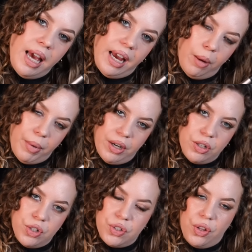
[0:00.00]
Hey, Amanda,
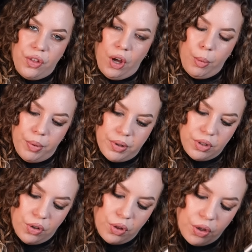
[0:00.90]
just a thought, but
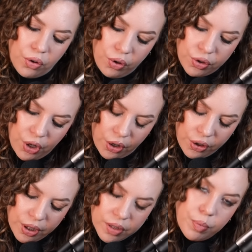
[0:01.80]
your literal
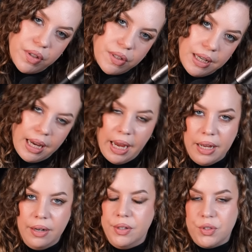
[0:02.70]
daughter is missing
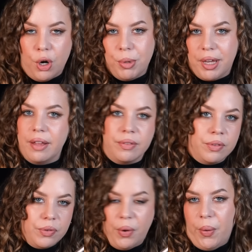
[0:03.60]
and it's
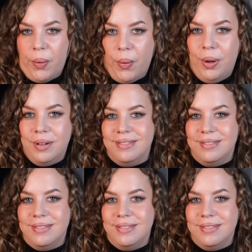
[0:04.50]
Armageddon, so